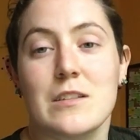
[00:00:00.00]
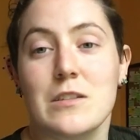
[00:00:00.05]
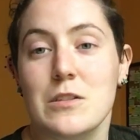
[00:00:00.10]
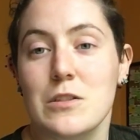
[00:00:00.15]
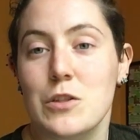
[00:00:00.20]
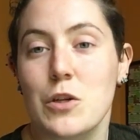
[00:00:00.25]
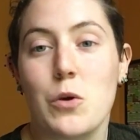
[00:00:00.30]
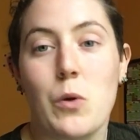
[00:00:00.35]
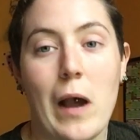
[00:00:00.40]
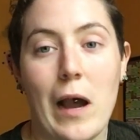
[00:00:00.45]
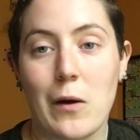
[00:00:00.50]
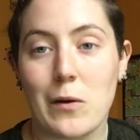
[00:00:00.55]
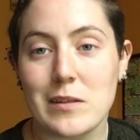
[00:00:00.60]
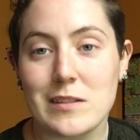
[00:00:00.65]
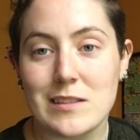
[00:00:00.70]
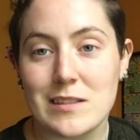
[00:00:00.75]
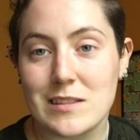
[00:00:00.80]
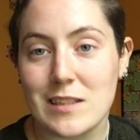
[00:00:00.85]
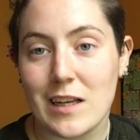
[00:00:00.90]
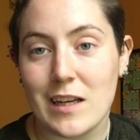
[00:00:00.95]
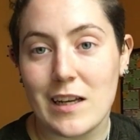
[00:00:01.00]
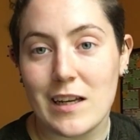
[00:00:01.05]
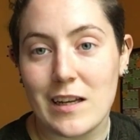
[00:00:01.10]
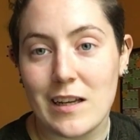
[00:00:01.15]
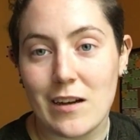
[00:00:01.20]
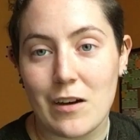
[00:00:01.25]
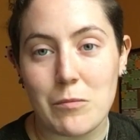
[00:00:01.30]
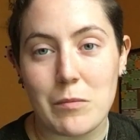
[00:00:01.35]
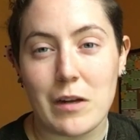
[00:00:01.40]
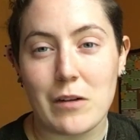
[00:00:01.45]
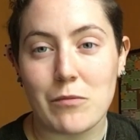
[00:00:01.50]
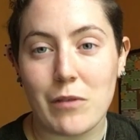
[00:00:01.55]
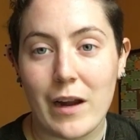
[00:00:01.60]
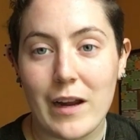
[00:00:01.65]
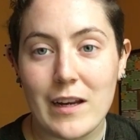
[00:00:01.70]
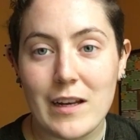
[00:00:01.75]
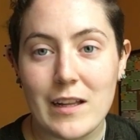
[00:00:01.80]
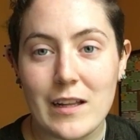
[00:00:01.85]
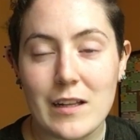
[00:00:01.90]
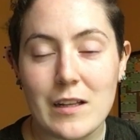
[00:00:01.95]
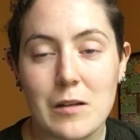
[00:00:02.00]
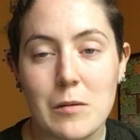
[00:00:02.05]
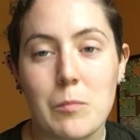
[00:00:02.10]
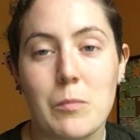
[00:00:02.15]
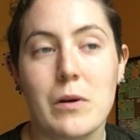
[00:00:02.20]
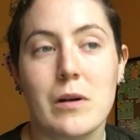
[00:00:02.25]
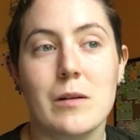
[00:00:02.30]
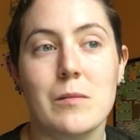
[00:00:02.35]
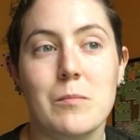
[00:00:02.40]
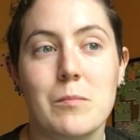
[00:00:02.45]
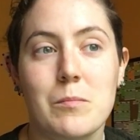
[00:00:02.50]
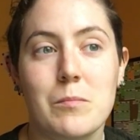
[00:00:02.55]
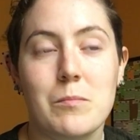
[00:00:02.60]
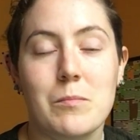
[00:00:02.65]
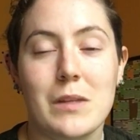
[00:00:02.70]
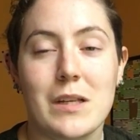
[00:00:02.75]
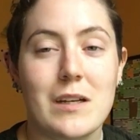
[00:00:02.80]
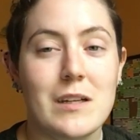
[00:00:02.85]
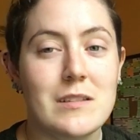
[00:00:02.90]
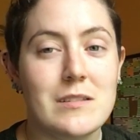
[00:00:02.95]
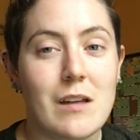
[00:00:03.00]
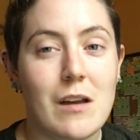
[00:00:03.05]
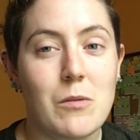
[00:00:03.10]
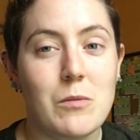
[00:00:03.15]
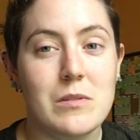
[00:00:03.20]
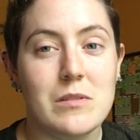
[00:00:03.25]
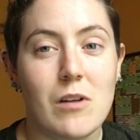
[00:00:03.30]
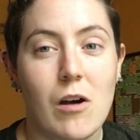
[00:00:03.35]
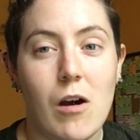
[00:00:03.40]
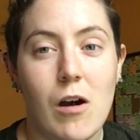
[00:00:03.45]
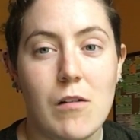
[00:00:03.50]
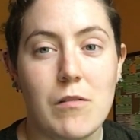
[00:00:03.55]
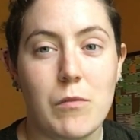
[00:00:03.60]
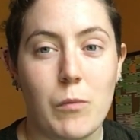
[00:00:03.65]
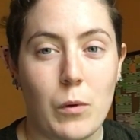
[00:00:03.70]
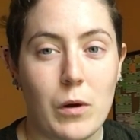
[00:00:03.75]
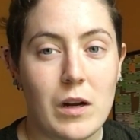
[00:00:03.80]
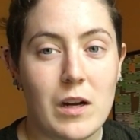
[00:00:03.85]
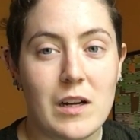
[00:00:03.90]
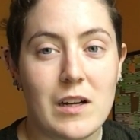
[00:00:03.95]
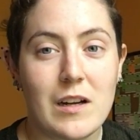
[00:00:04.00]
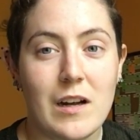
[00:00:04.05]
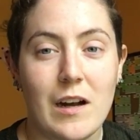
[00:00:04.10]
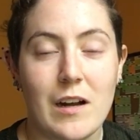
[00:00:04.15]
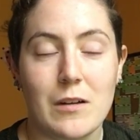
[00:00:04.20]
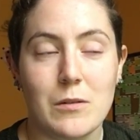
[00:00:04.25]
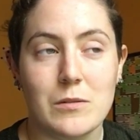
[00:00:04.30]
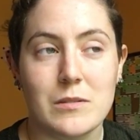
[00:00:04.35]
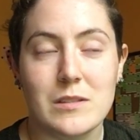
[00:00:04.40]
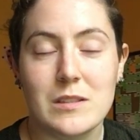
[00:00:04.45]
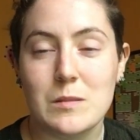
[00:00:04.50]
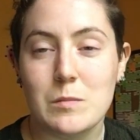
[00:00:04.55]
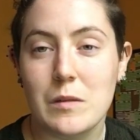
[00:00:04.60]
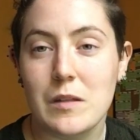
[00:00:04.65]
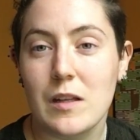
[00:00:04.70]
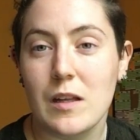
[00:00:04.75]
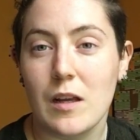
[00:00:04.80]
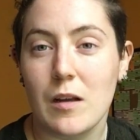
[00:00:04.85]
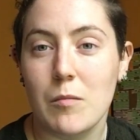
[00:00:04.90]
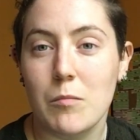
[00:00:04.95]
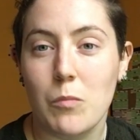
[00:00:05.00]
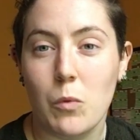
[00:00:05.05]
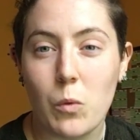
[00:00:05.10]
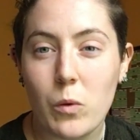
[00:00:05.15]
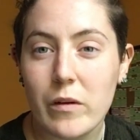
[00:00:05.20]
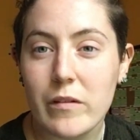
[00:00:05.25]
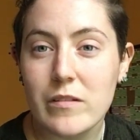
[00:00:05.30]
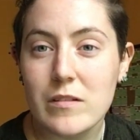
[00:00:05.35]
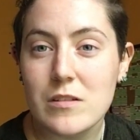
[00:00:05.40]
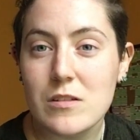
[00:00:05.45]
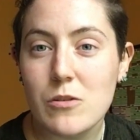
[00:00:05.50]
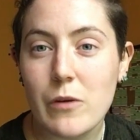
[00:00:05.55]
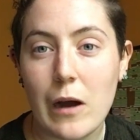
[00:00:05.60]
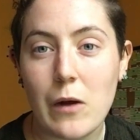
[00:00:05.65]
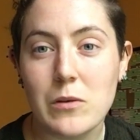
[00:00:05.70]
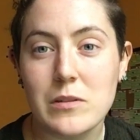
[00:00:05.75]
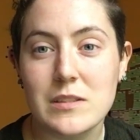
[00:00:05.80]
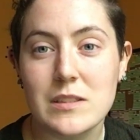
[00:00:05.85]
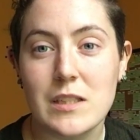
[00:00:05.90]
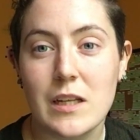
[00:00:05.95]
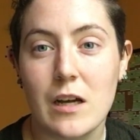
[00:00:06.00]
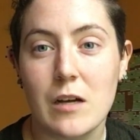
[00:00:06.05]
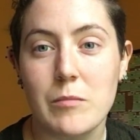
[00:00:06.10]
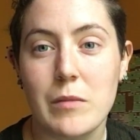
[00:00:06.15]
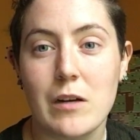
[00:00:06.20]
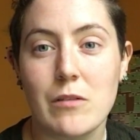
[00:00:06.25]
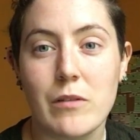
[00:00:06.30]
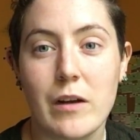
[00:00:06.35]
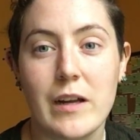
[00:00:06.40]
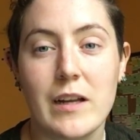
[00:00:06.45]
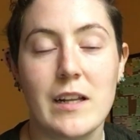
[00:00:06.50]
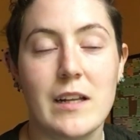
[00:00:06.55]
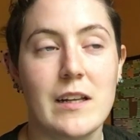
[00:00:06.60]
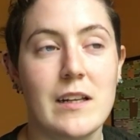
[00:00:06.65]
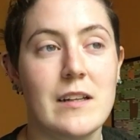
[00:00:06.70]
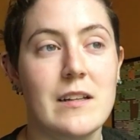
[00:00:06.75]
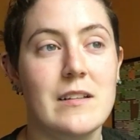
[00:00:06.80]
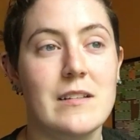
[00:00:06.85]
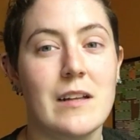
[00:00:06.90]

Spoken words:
2 hours a day on my writing, but because I was off work, I was spending more than 2 hours a day on my writing.